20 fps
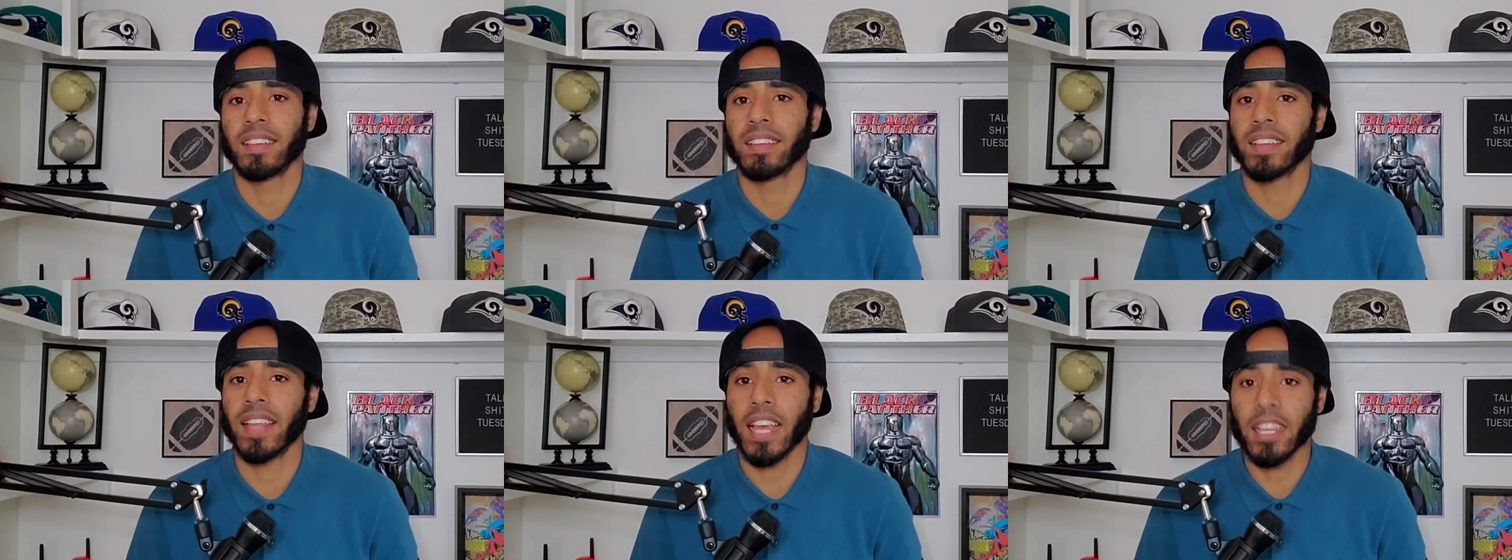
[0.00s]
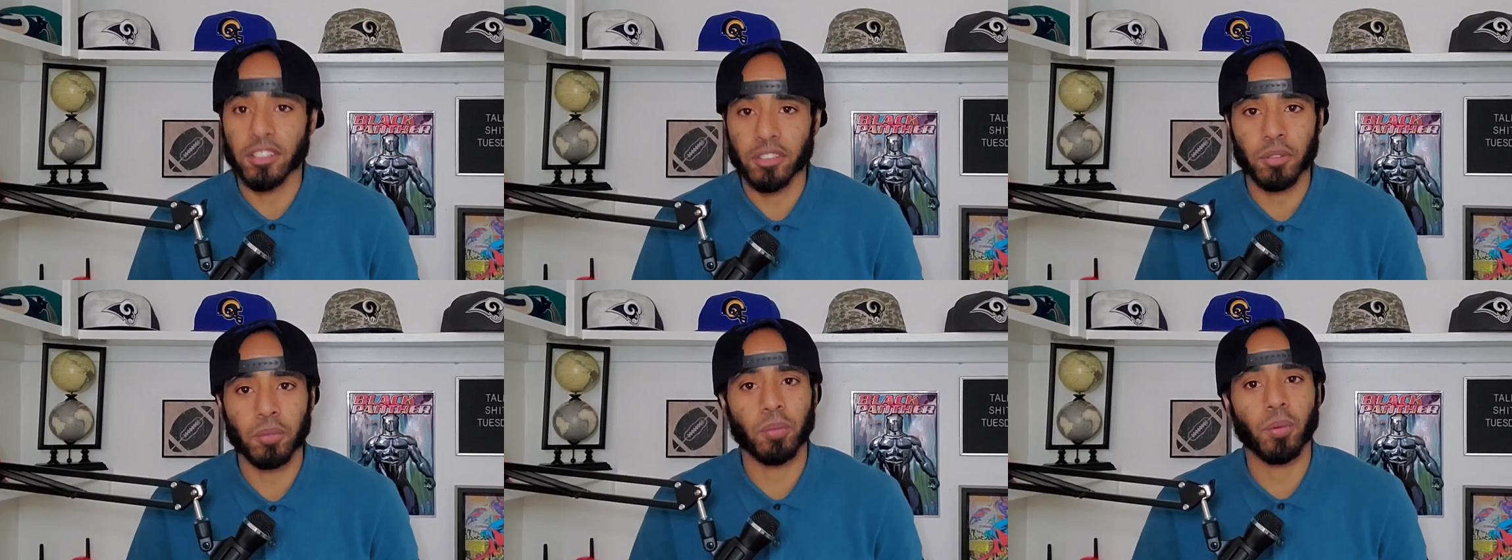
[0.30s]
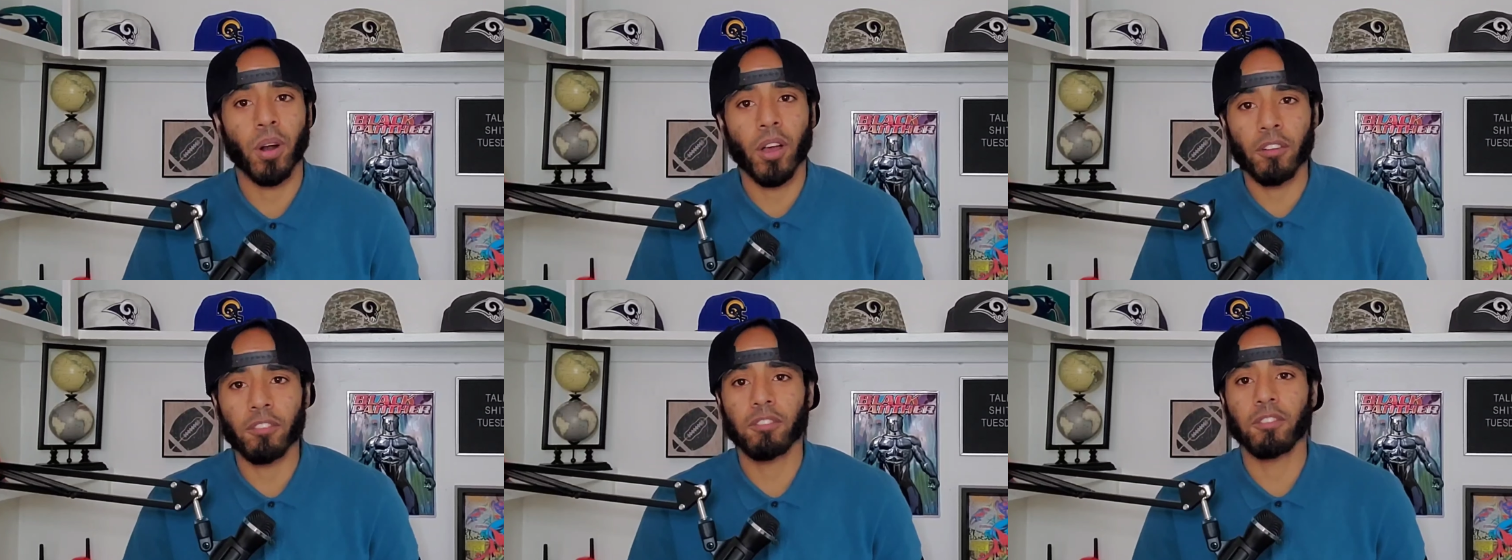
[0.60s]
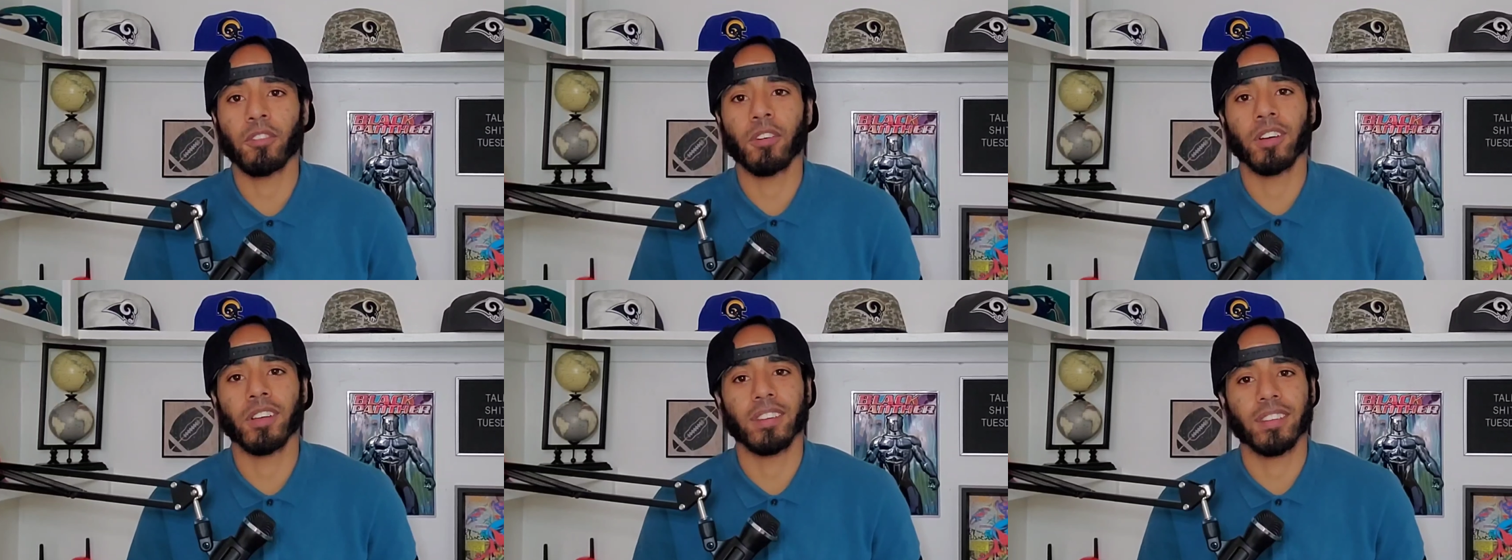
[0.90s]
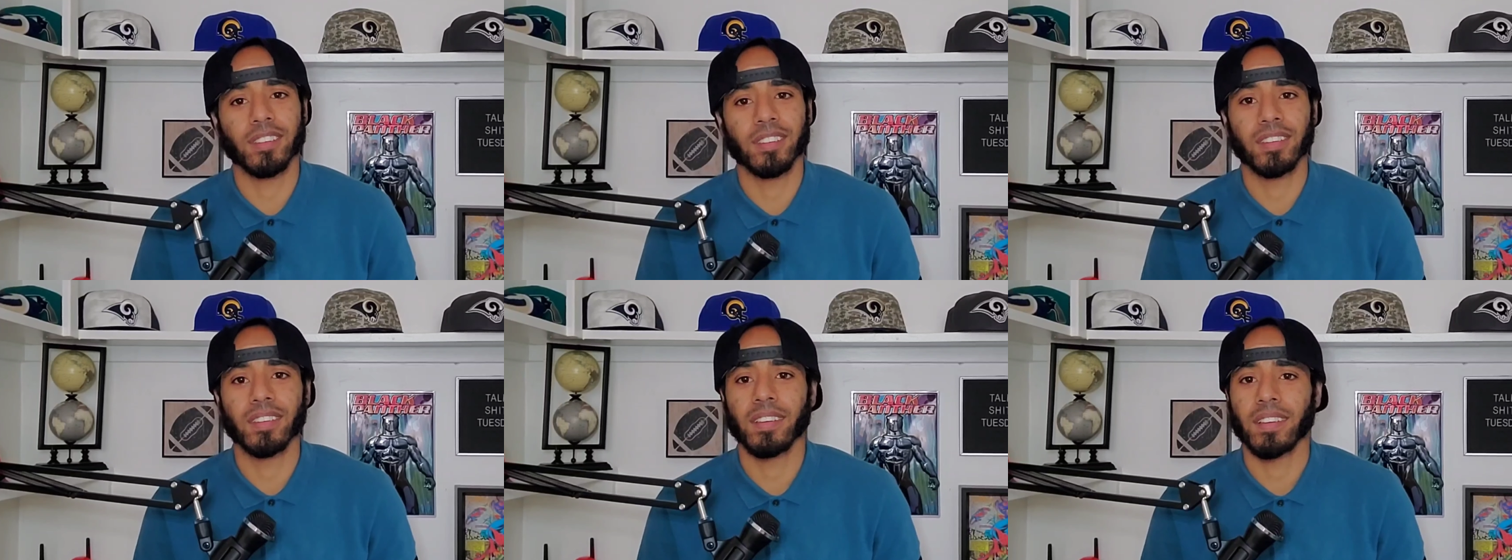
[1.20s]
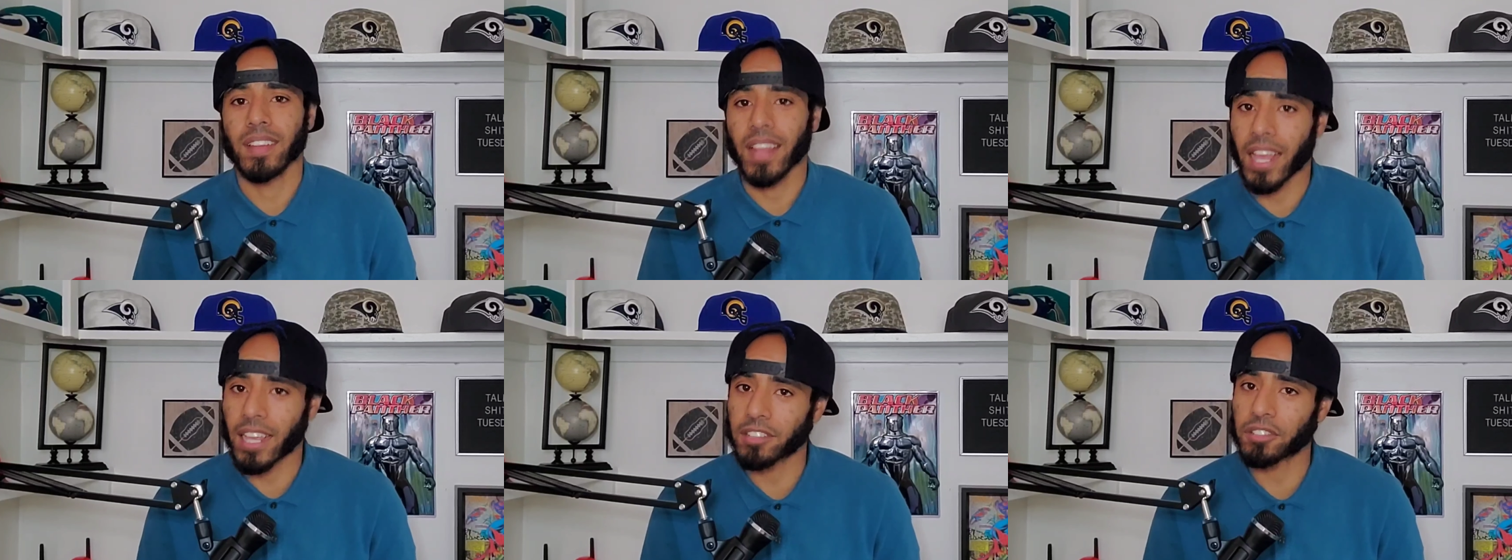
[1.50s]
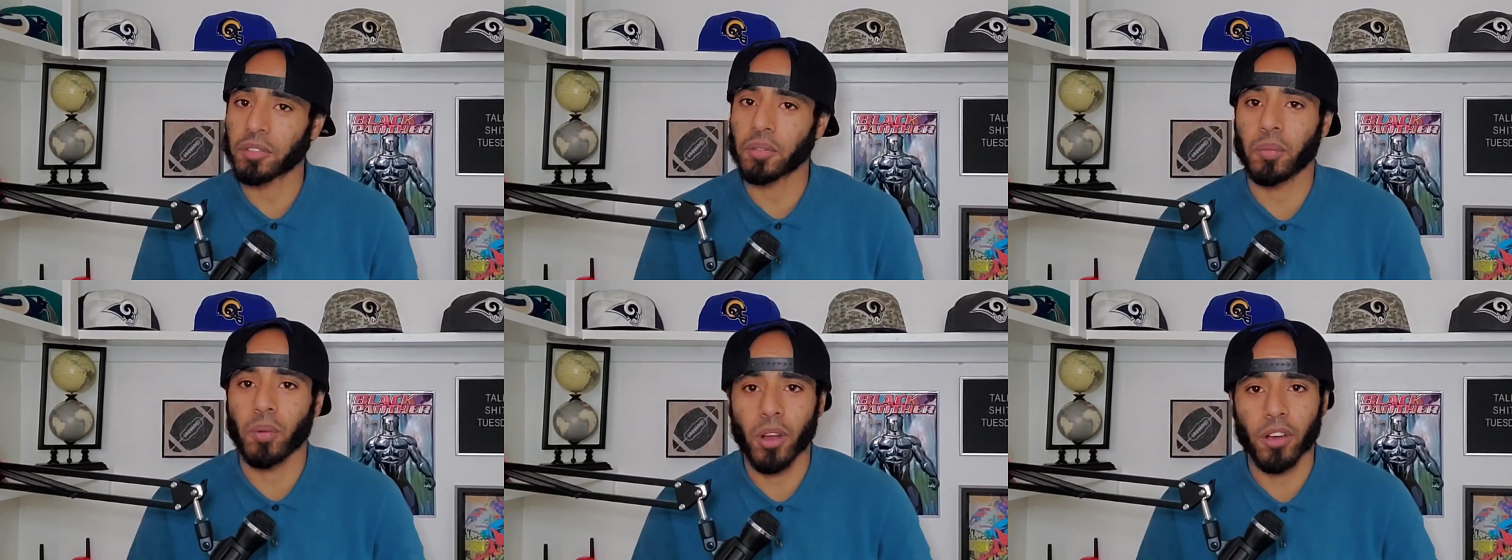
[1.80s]
That's a rough one.
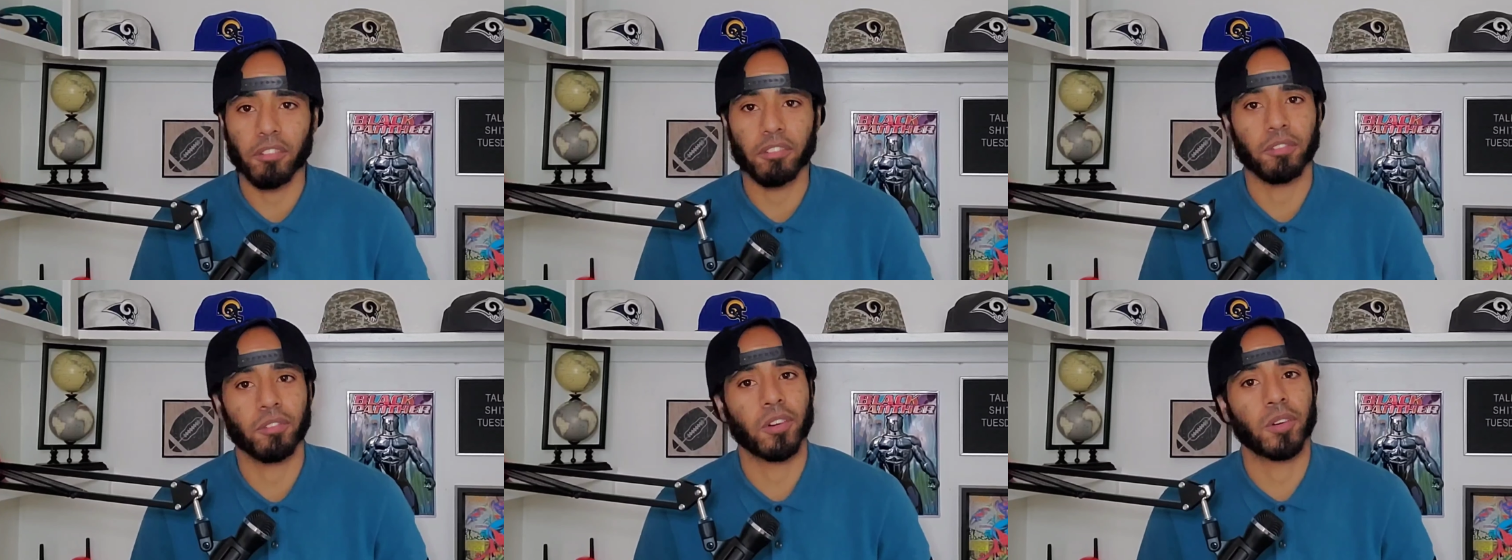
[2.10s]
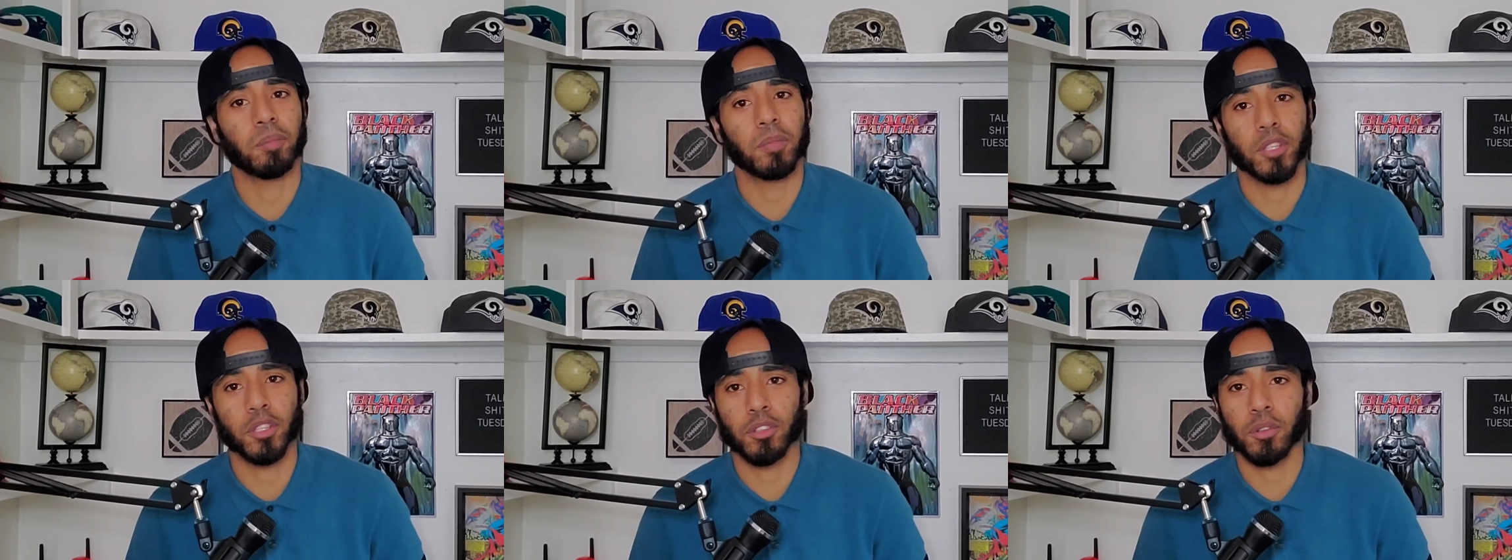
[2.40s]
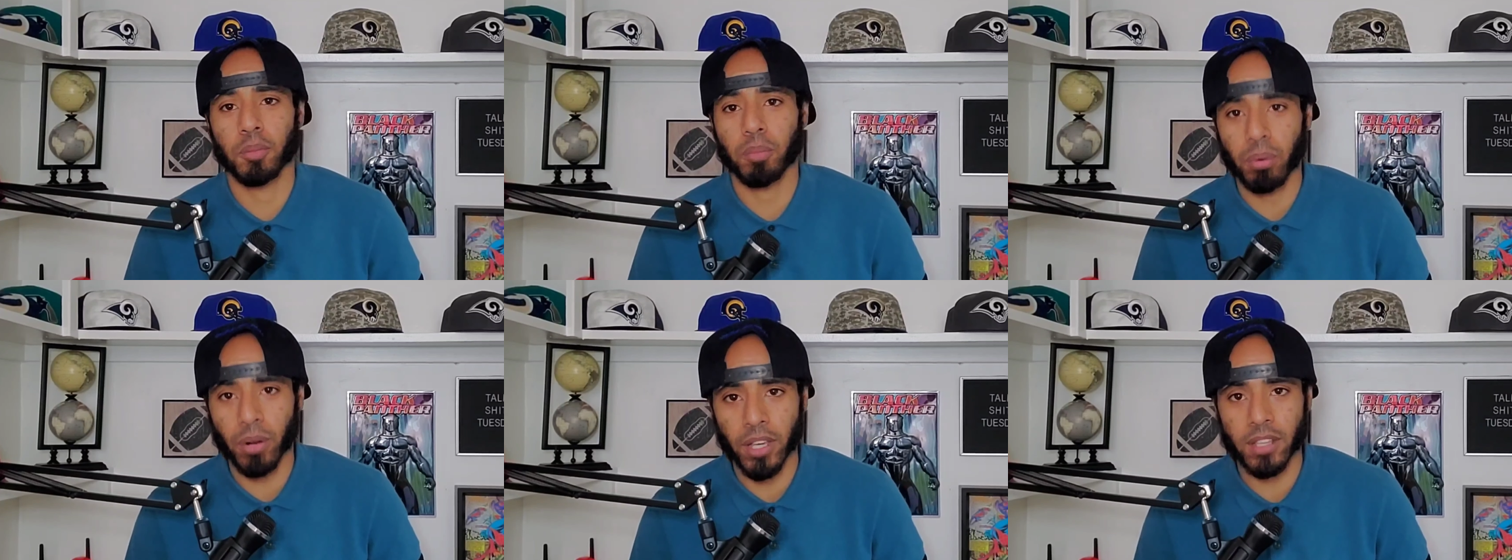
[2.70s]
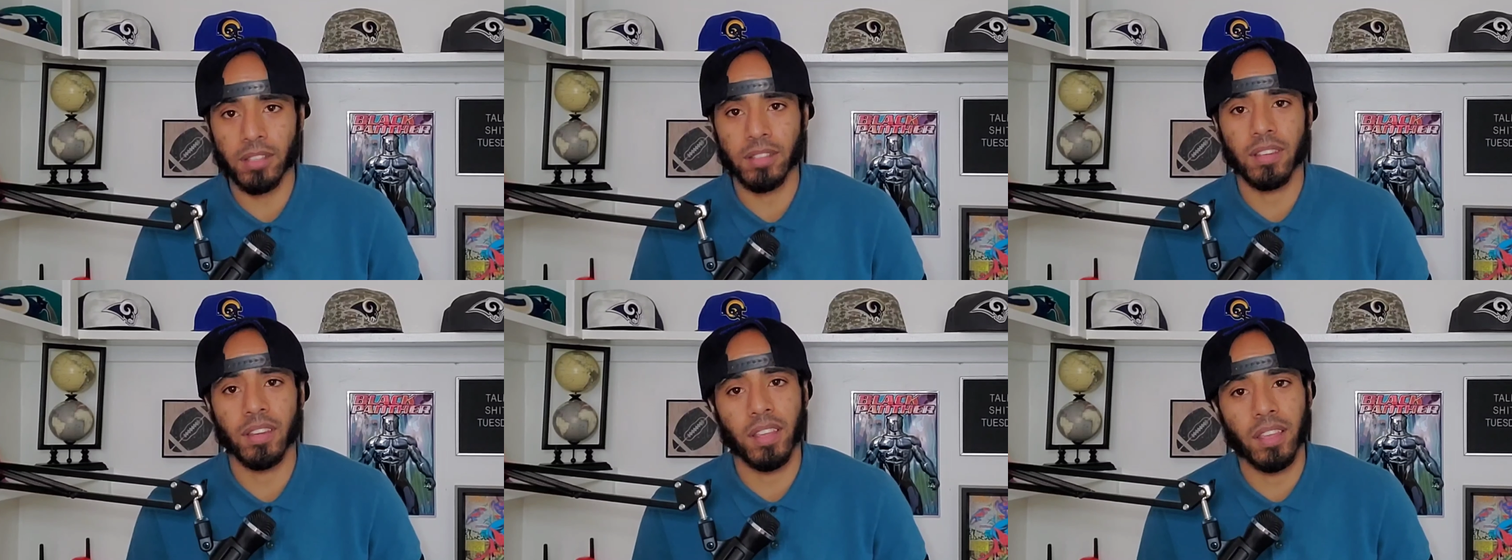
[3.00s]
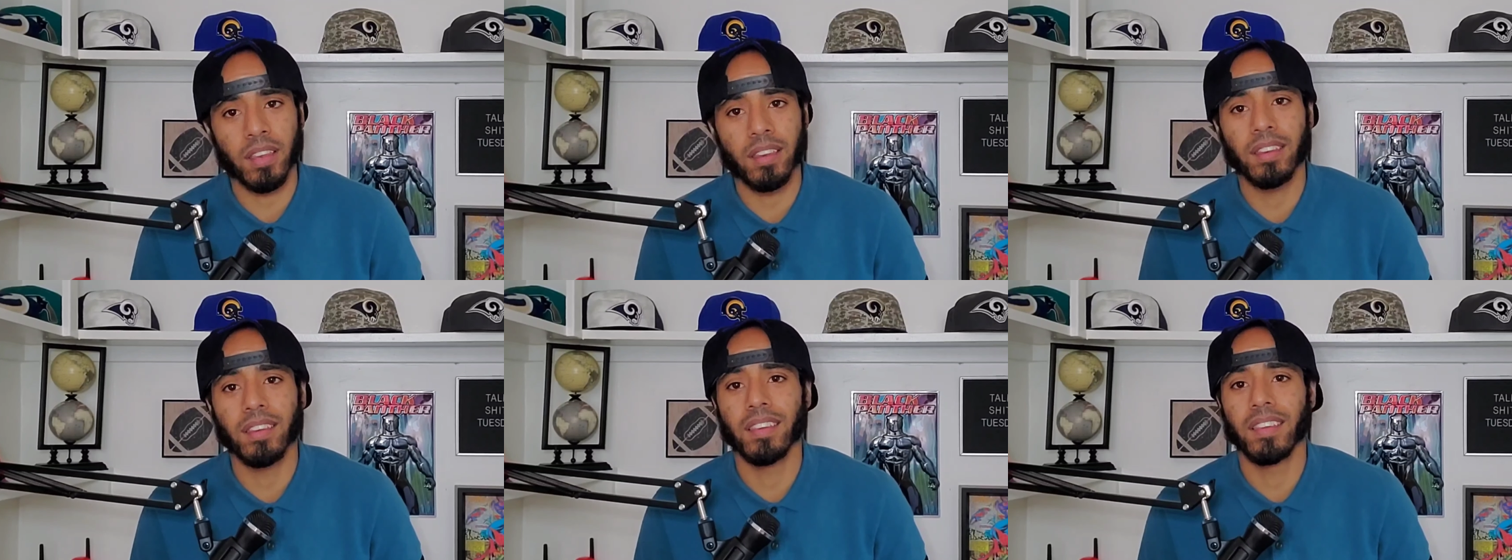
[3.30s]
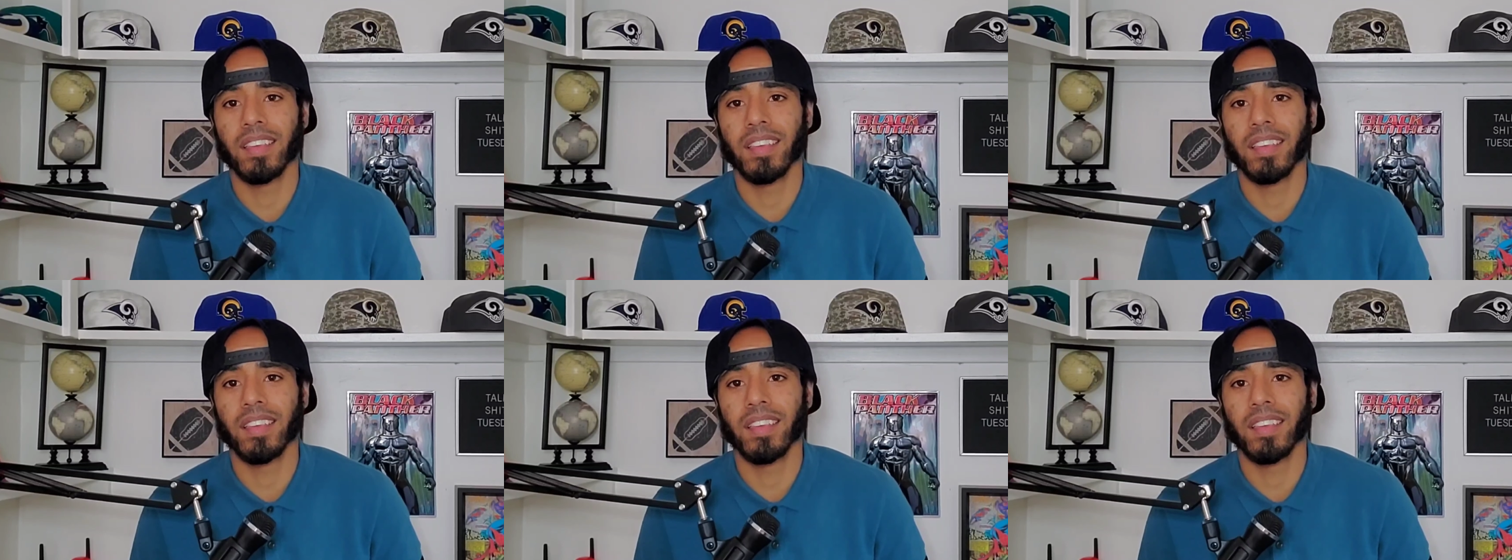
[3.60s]
That's a rough one, Mister President.